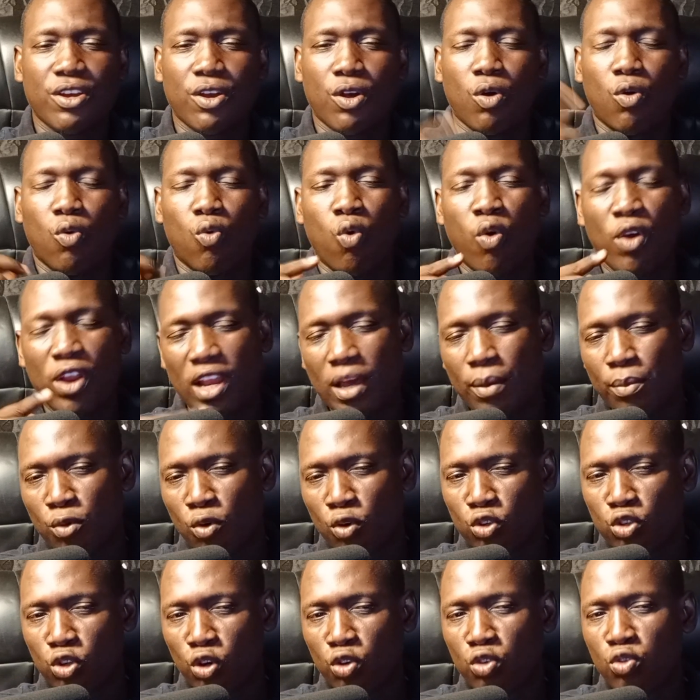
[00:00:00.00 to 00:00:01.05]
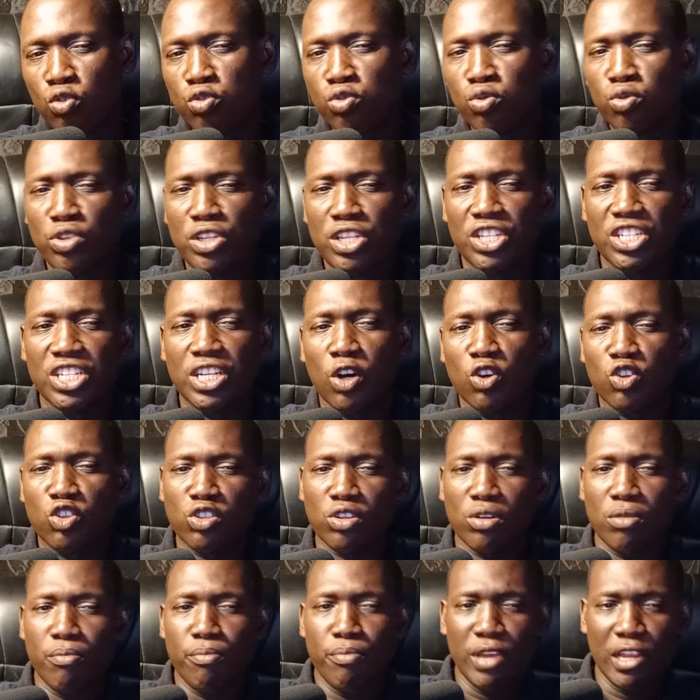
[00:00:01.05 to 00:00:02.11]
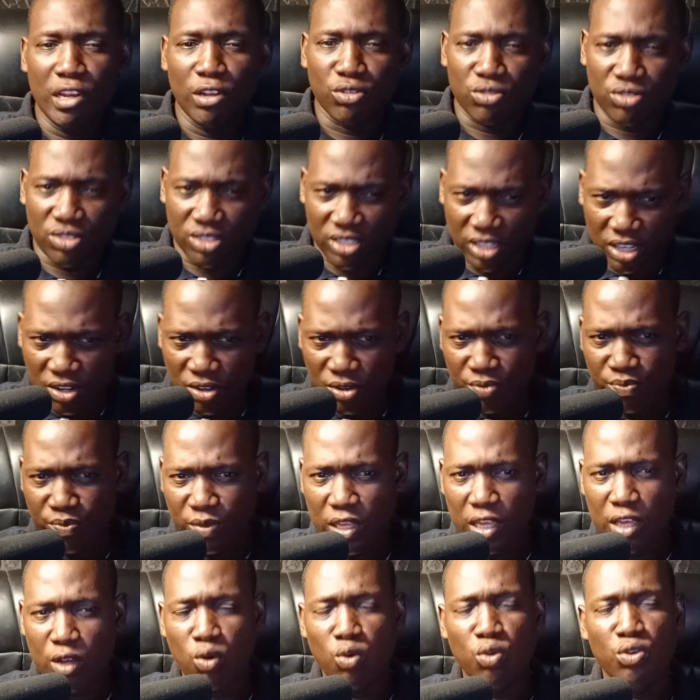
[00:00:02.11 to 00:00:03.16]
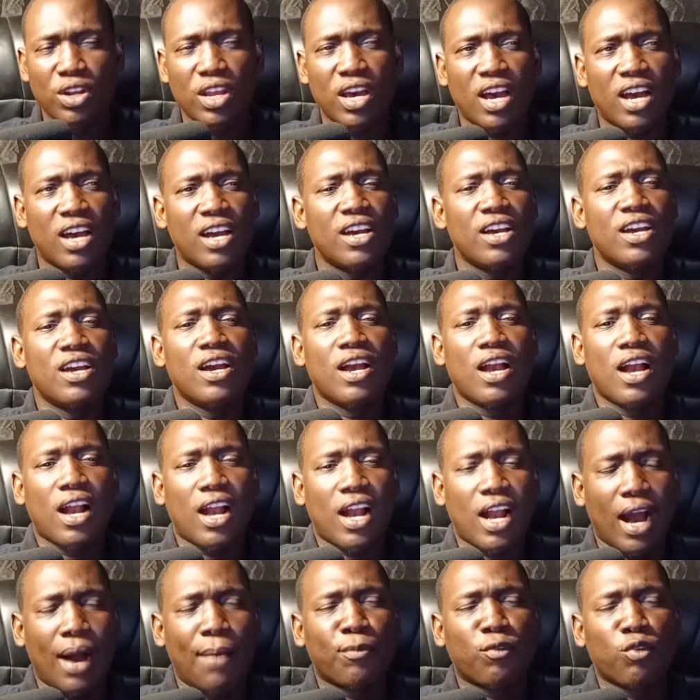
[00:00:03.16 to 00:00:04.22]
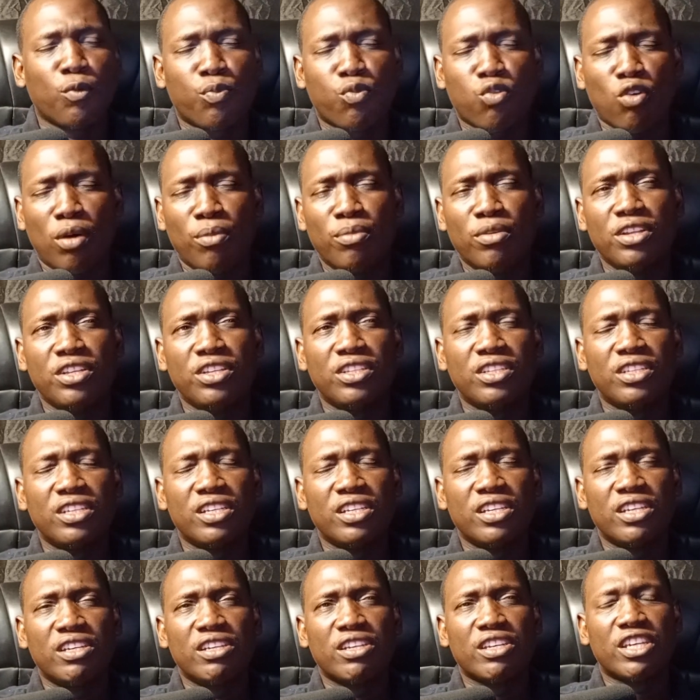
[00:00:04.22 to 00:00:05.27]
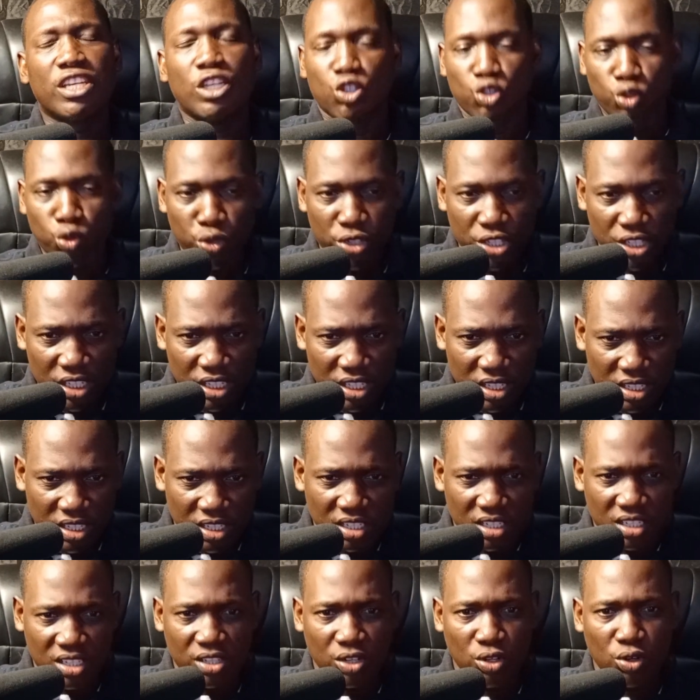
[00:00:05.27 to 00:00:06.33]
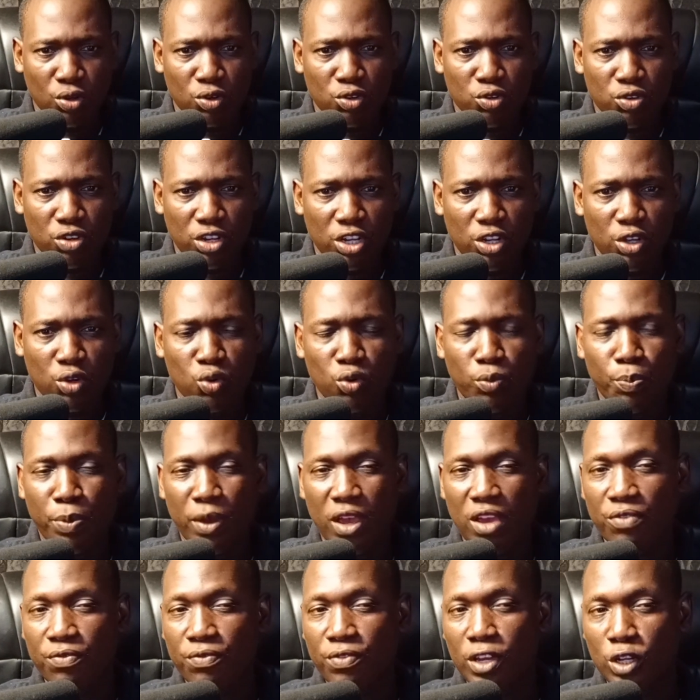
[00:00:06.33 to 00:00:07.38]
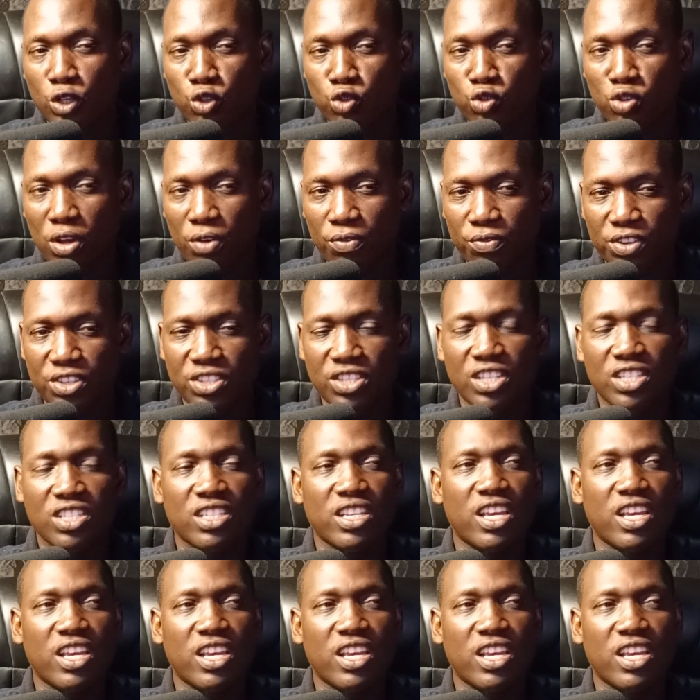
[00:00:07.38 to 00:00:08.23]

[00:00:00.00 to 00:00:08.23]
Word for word: William Ruto used to dish out millions, you know. He could uh, come to probably Kitui, you know, he could pay Kitui a visit